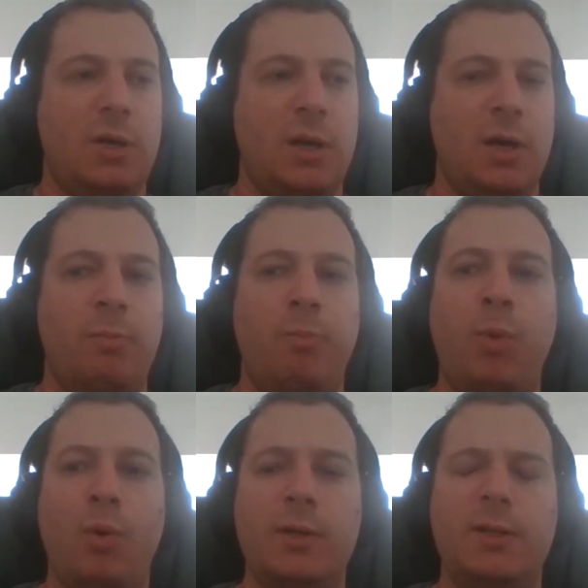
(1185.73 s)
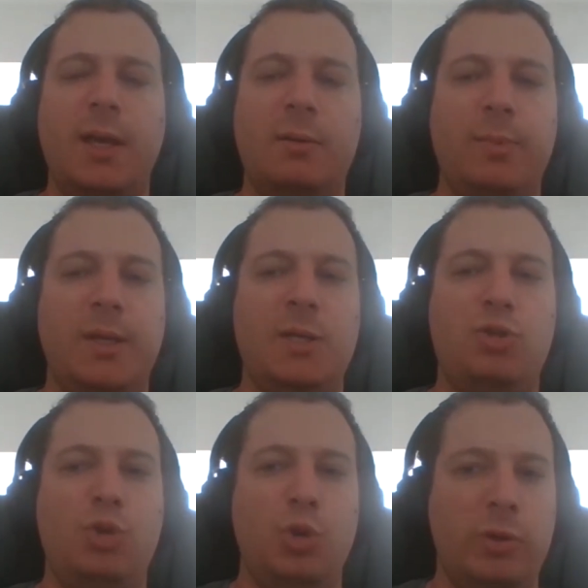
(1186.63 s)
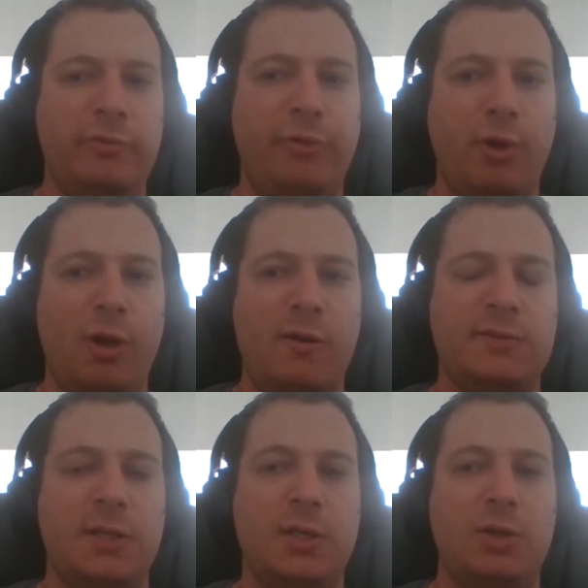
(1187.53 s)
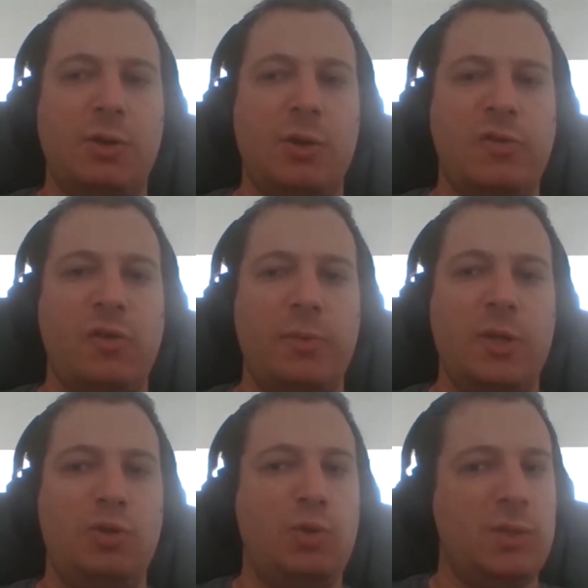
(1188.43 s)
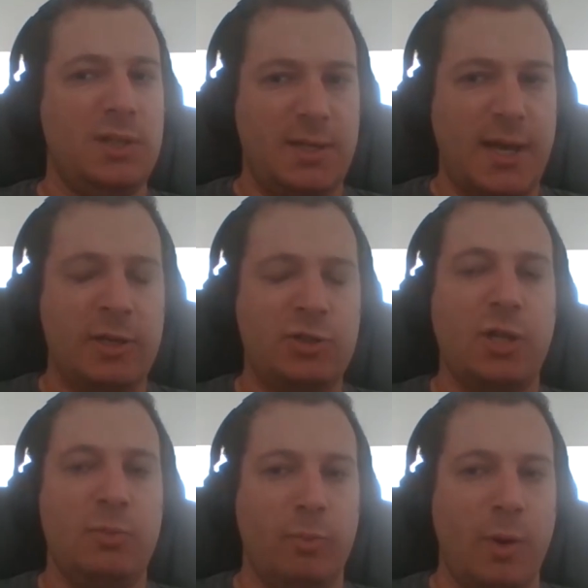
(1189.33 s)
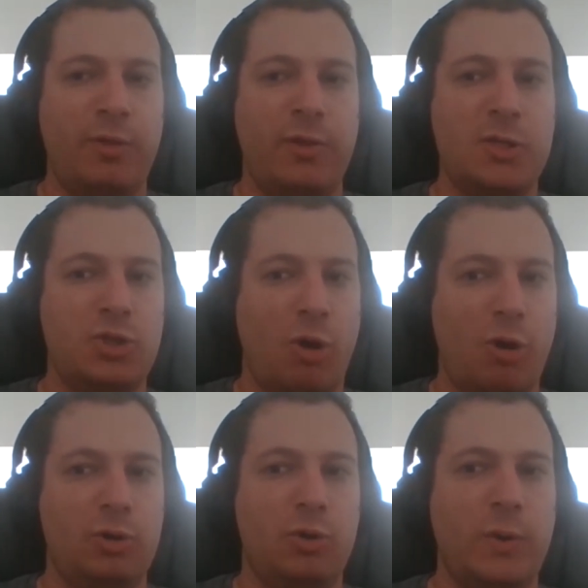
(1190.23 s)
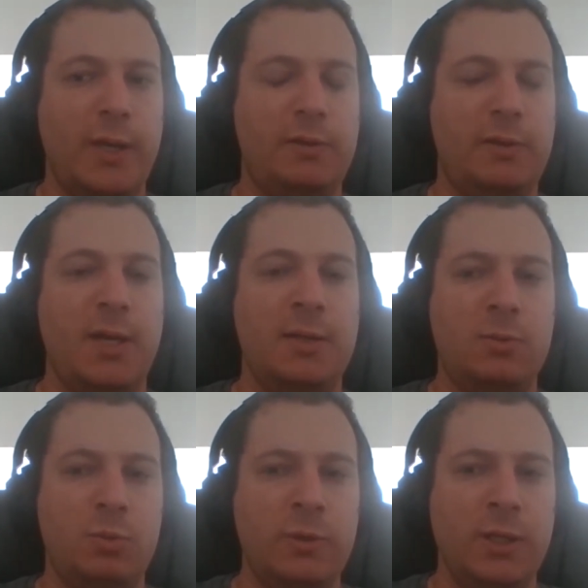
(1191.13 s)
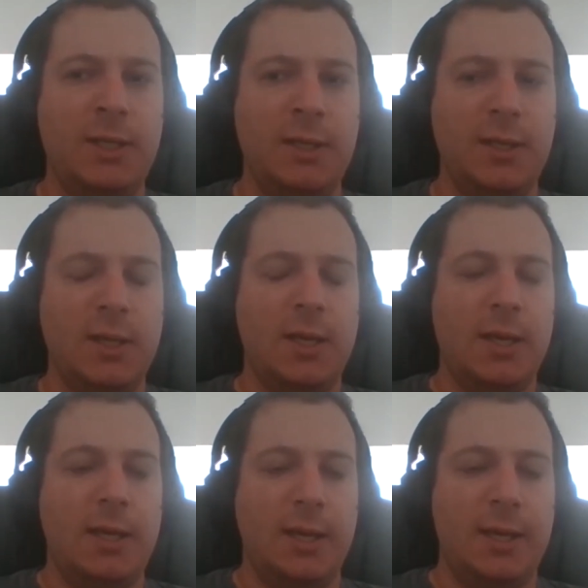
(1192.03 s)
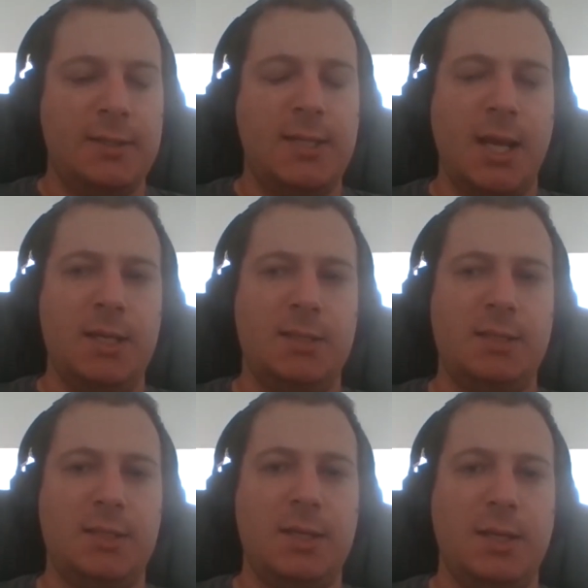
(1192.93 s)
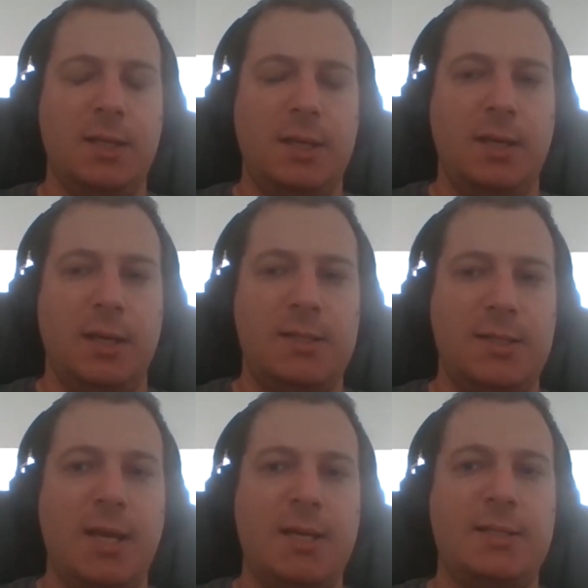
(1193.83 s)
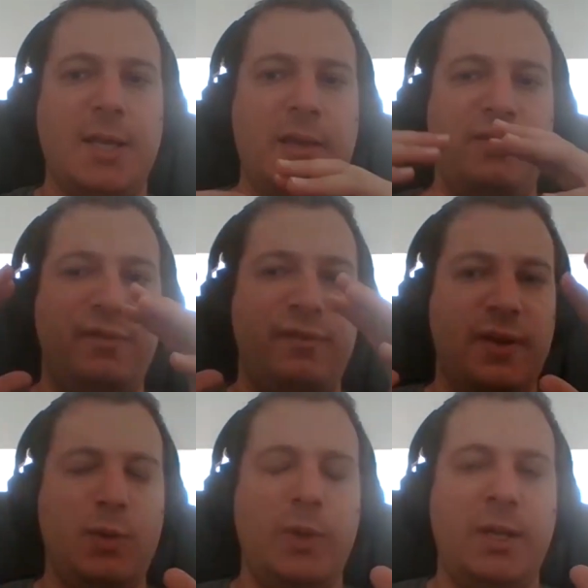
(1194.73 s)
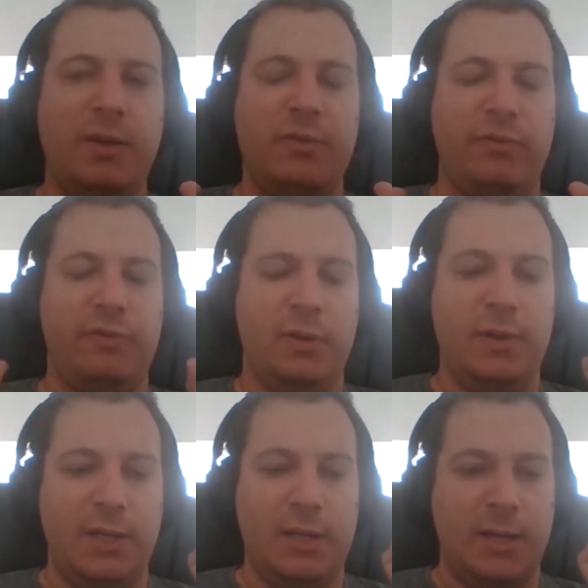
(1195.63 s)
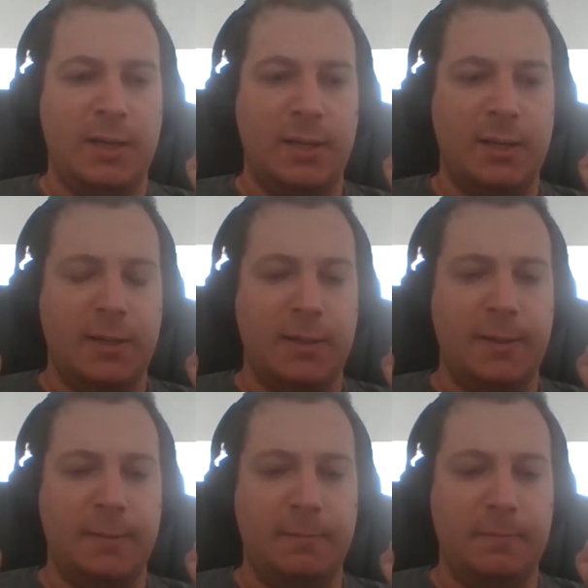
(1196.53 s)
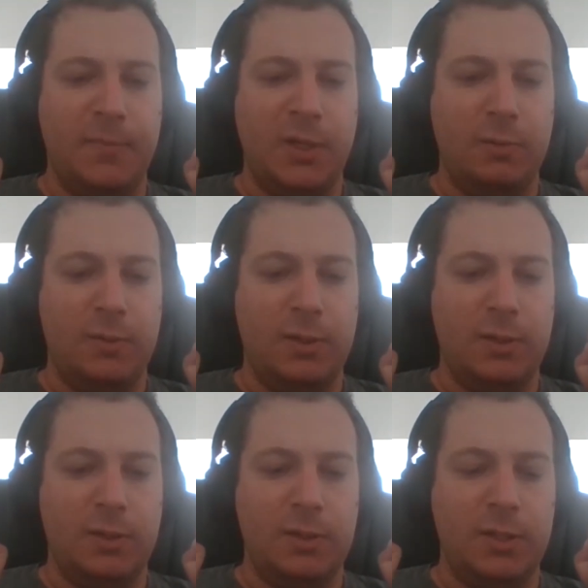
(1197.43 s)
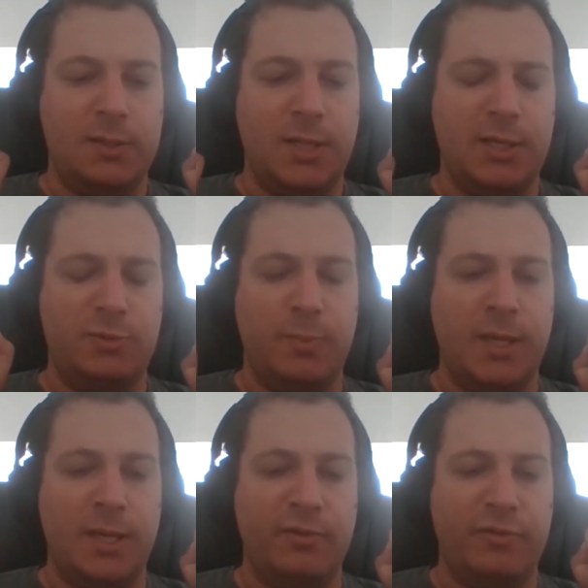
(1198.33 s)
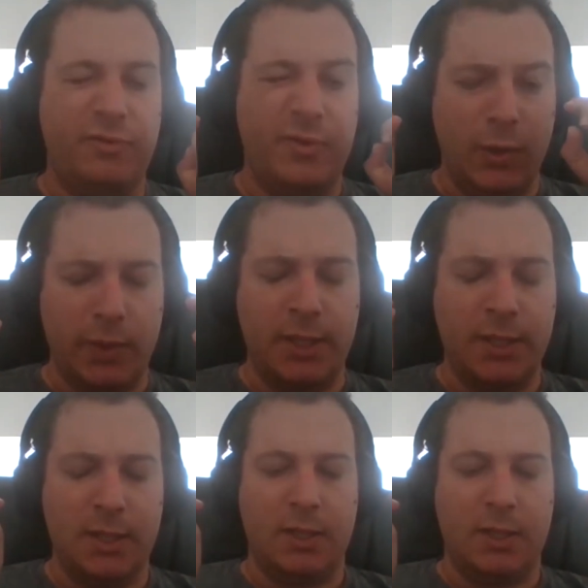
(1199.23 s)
a board can be too involved and it could also be too detached and both things aren't great it really takes it takes a very very uh, uh, you know it, it, takes being very